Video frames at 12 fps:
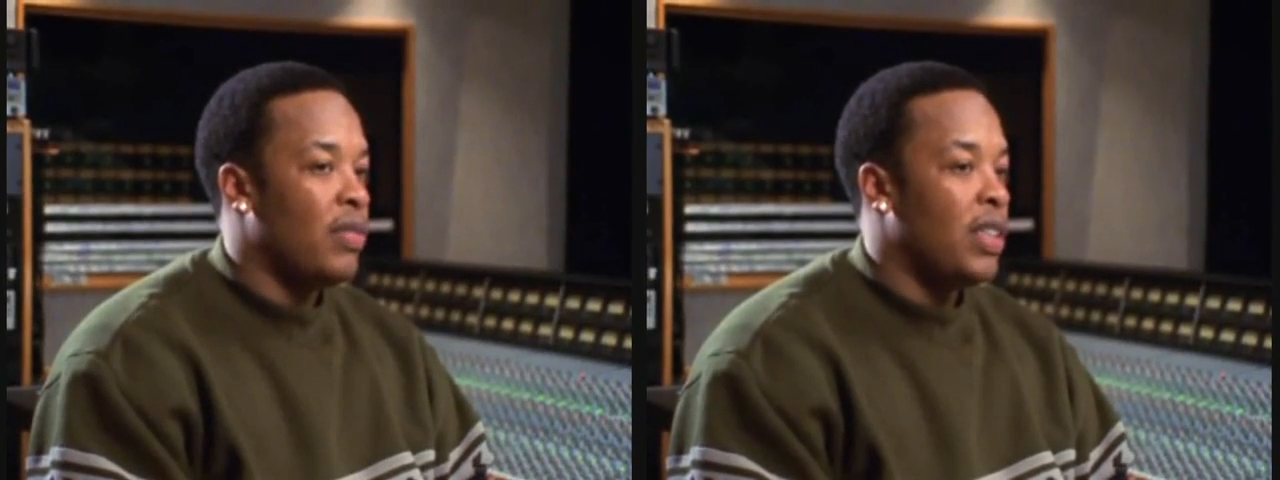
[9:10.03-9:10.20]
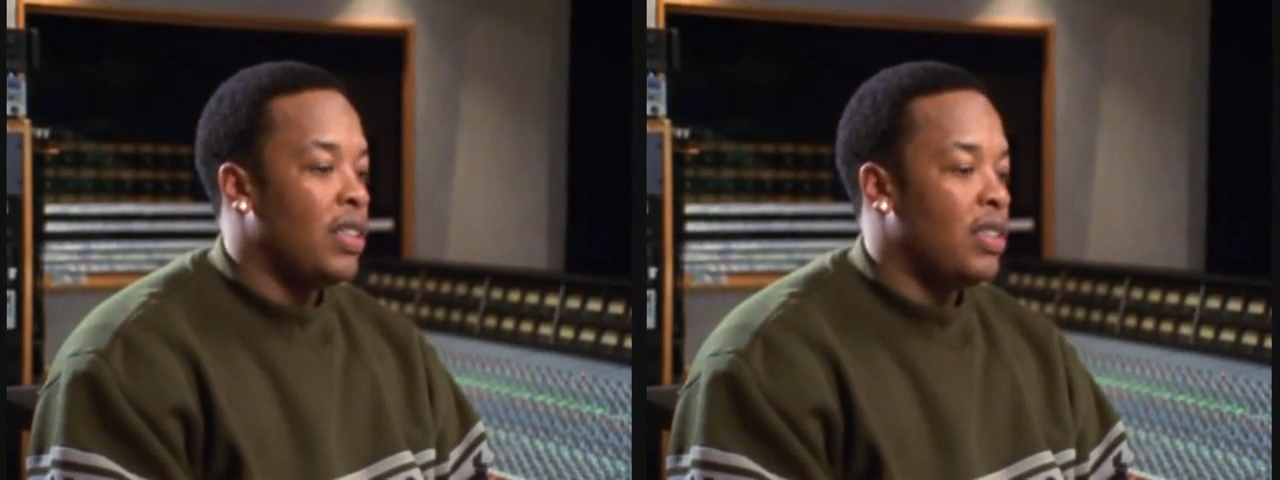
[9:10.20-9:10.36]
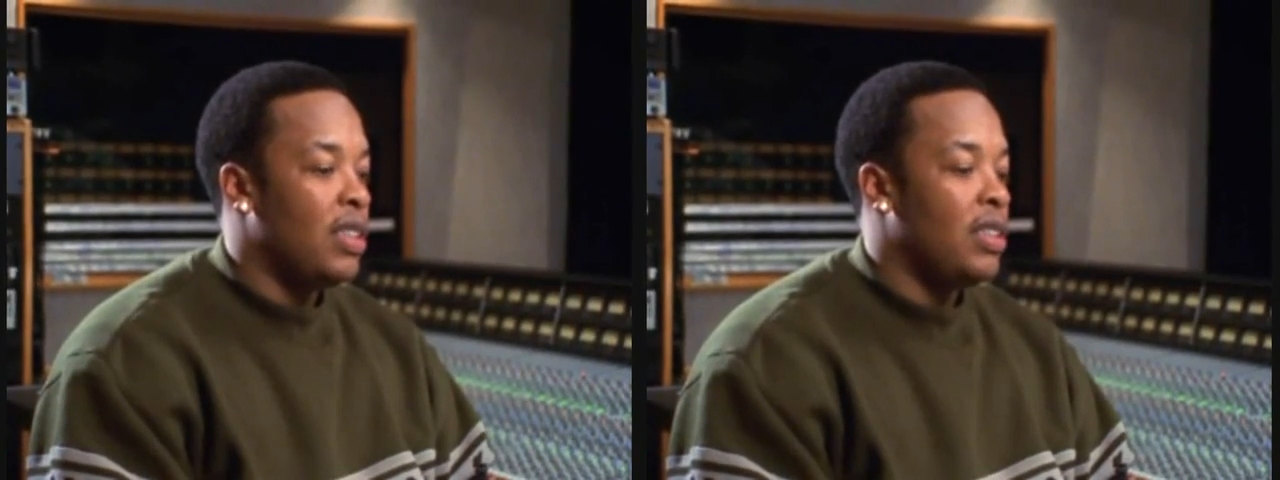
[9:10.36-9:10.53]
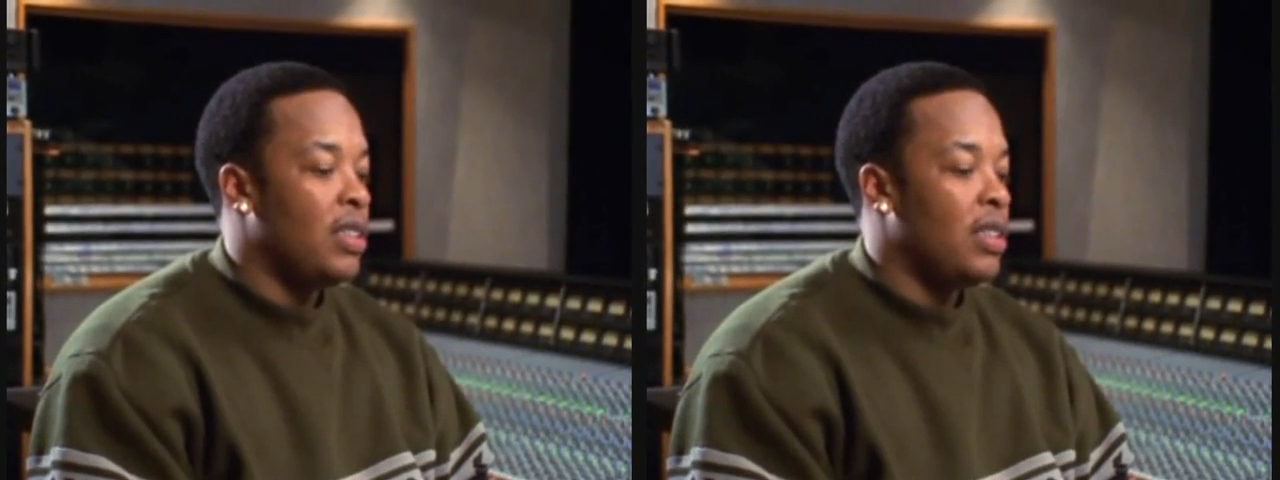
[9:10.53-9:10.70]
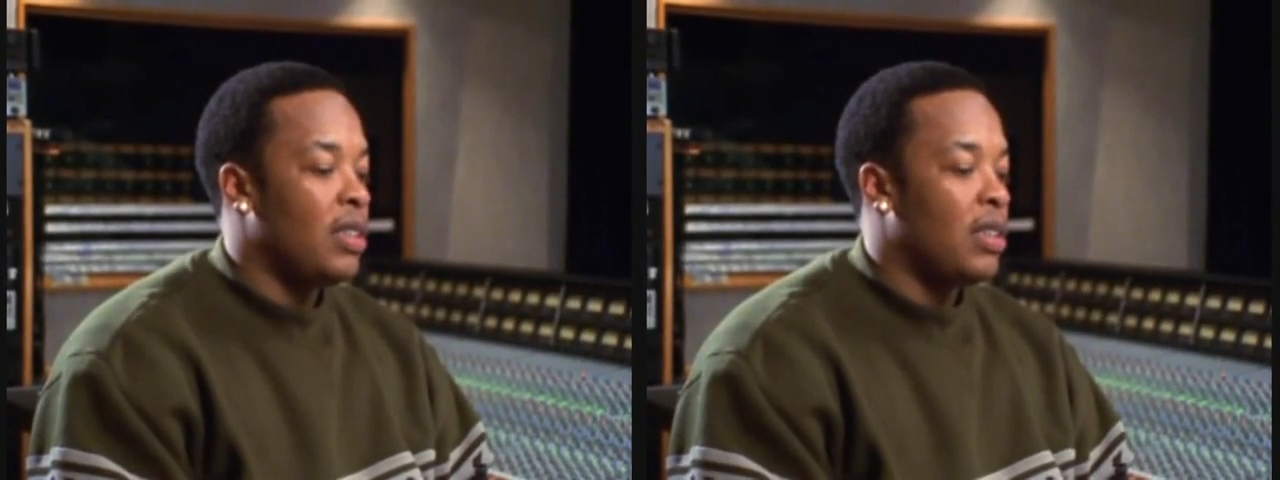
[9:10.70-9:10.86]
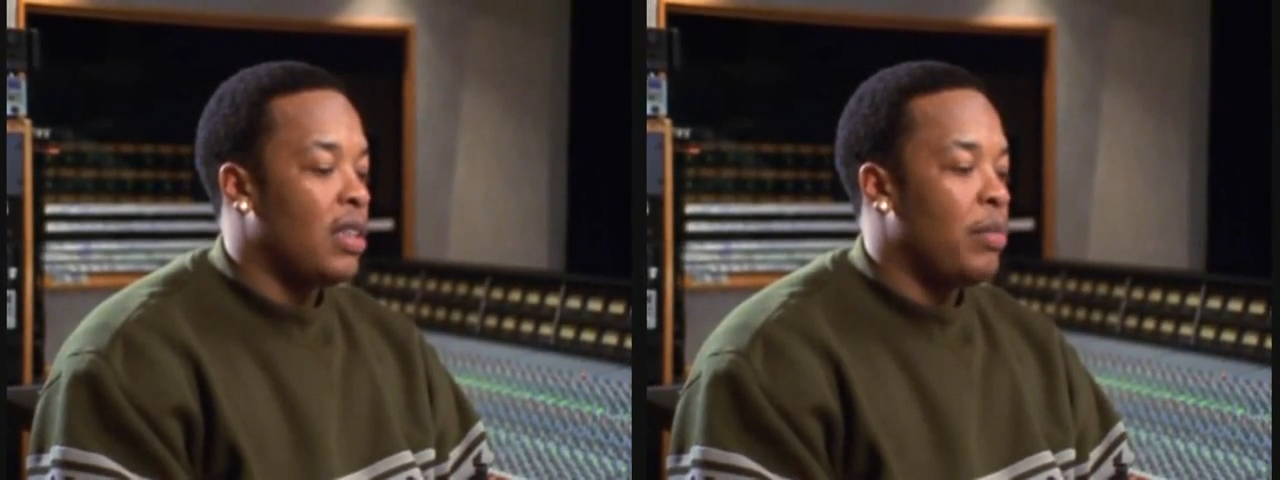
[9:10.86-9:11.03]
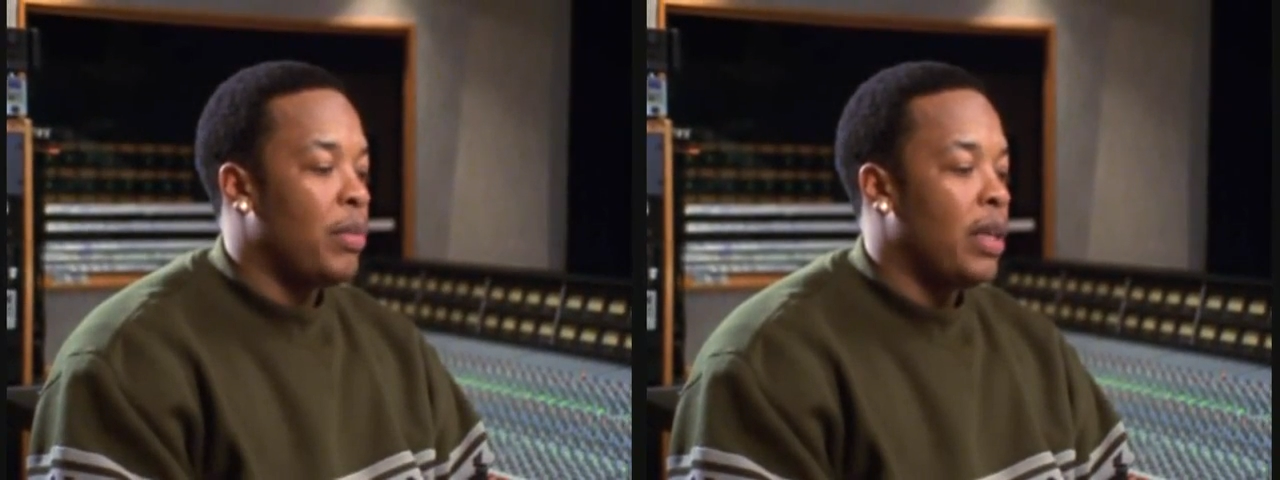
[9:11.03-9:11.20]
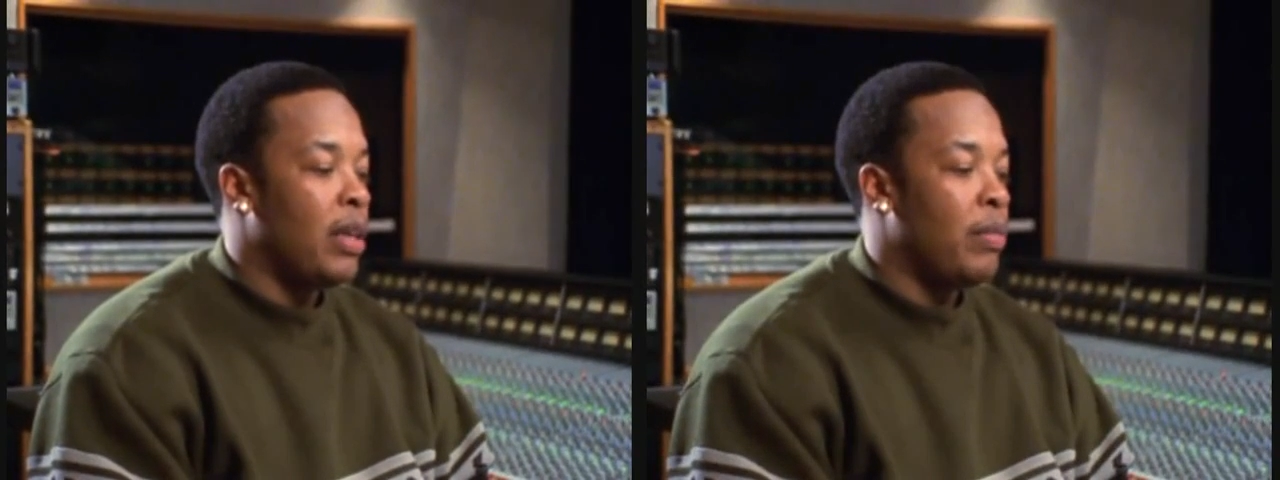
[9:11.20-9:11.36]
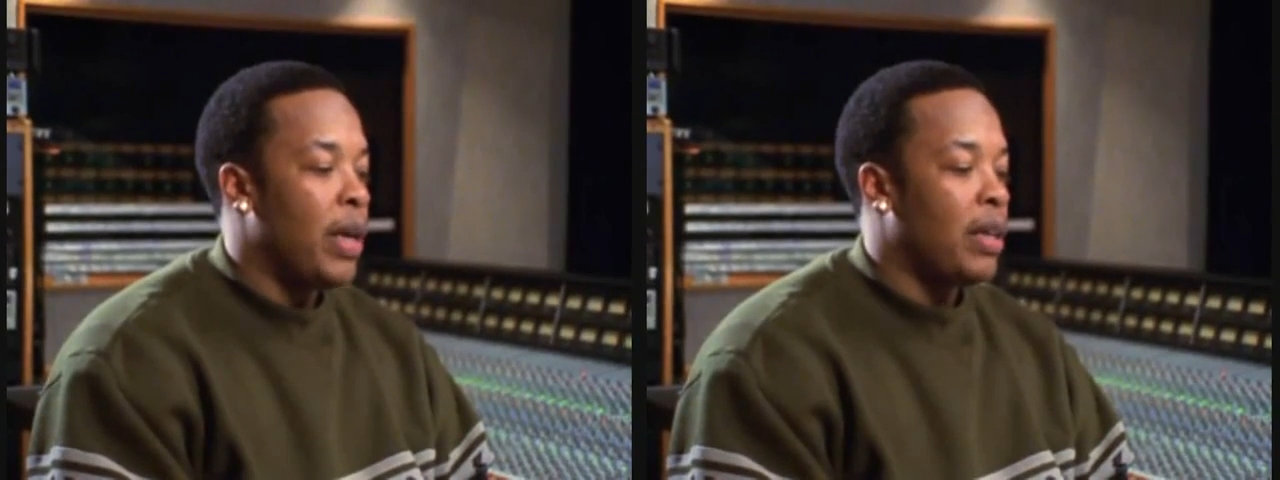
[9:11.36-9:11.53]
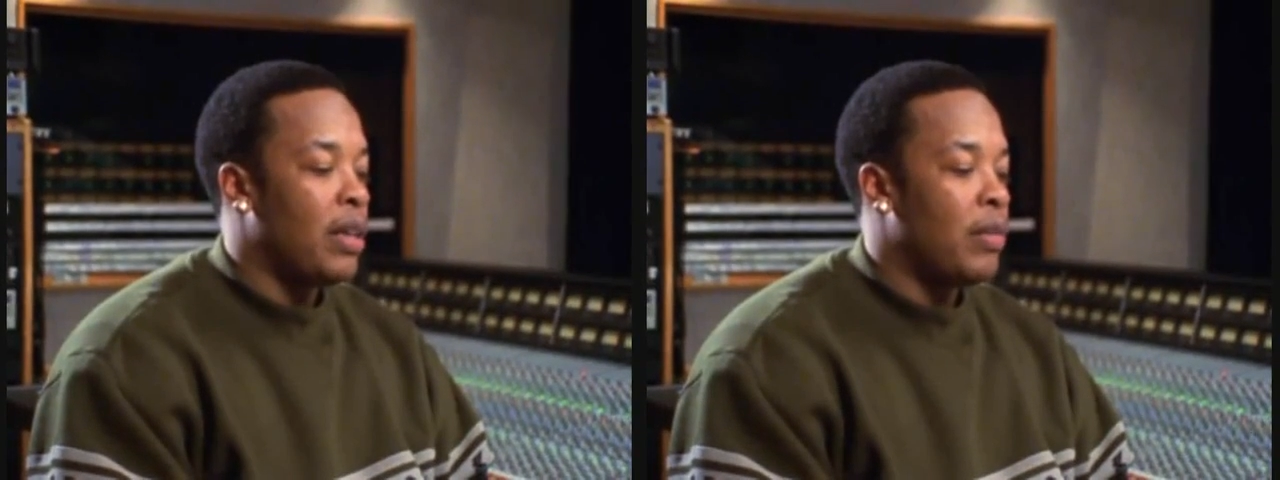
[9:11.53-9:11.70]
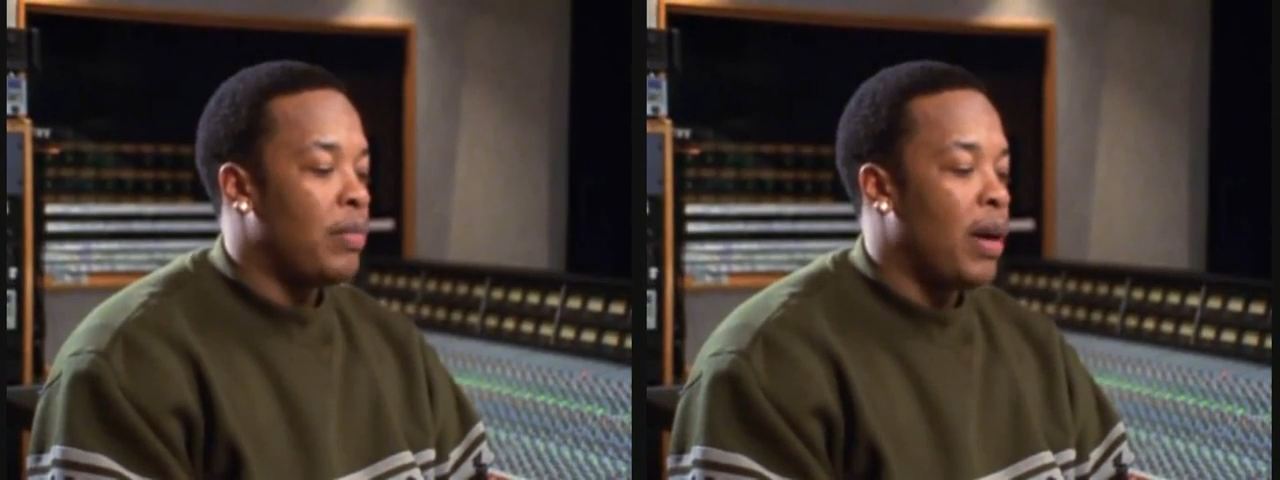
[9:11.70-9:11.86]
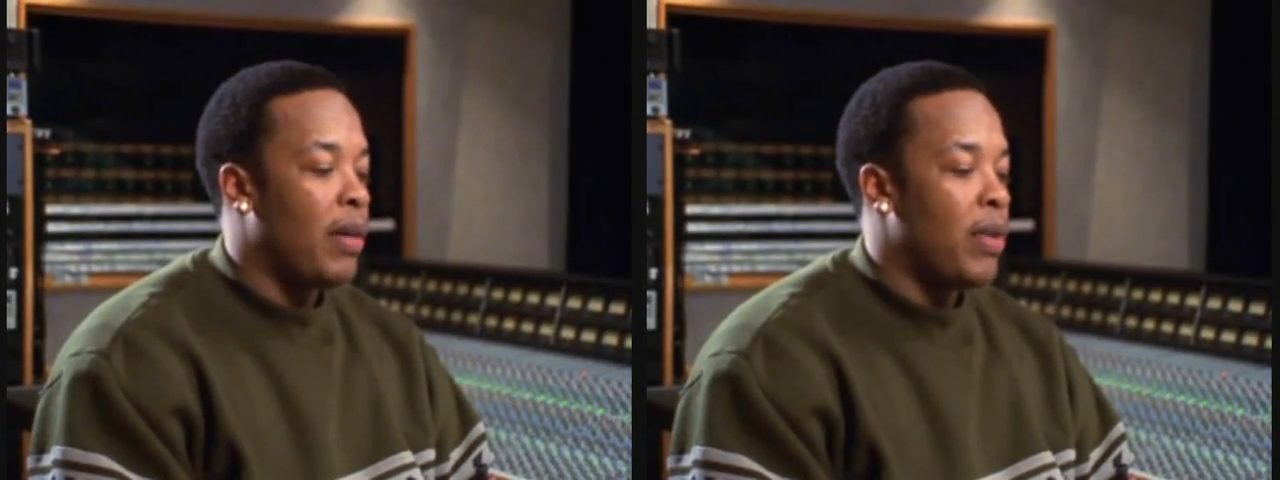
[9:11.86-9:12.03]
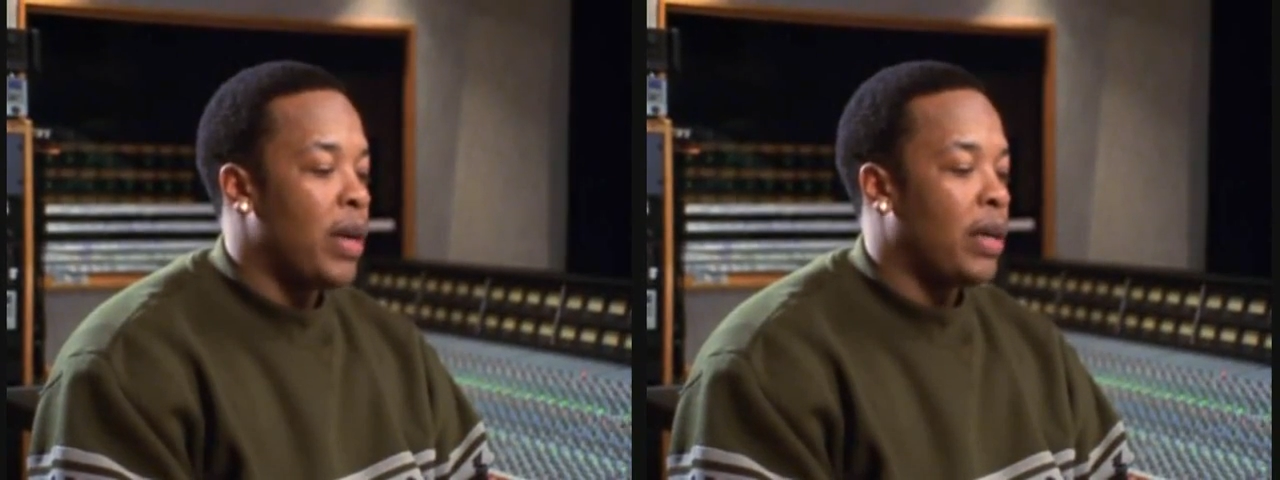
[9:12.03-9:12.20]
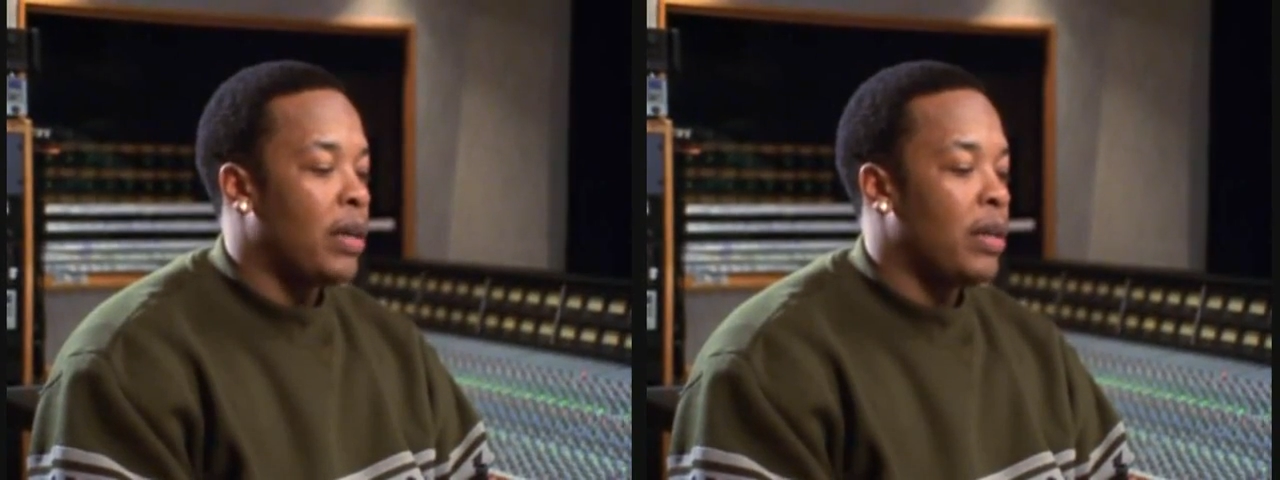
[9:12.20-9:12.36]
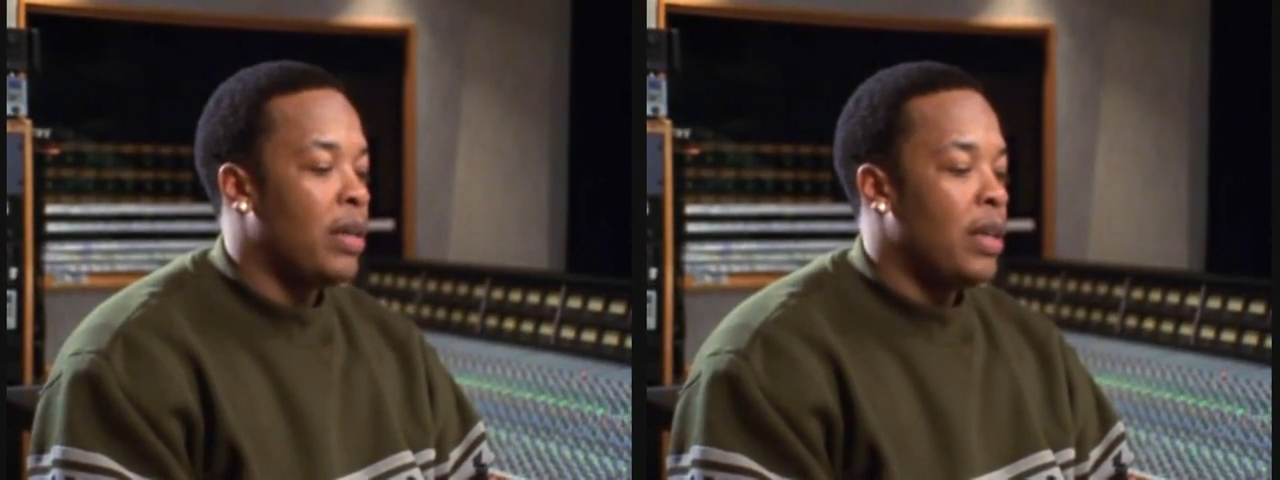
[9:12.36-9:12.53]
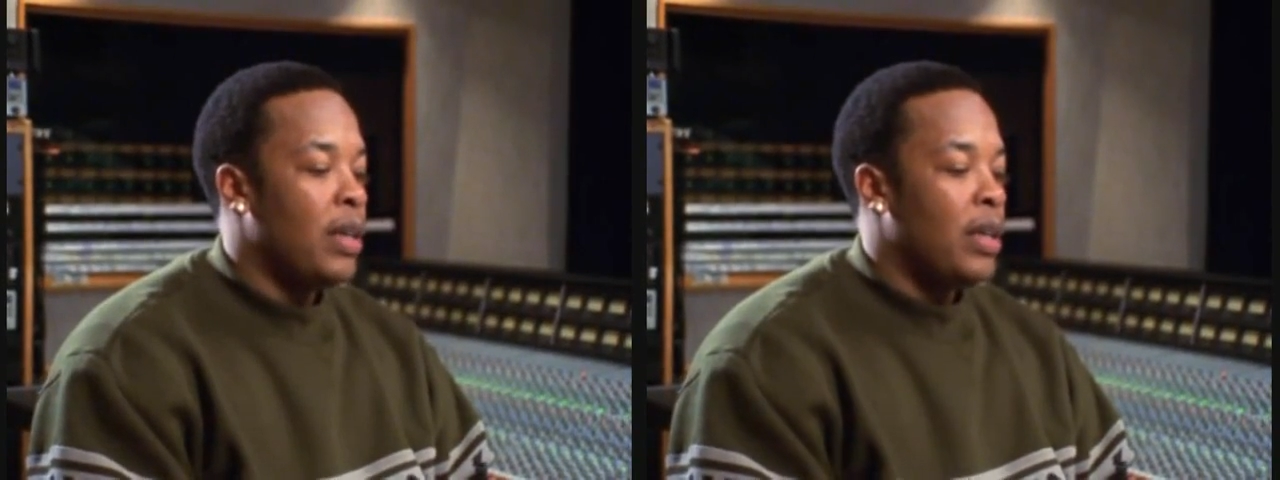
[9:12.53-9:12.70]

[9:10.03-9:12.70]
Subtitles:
but it's easy to come in and make a hip-hop record,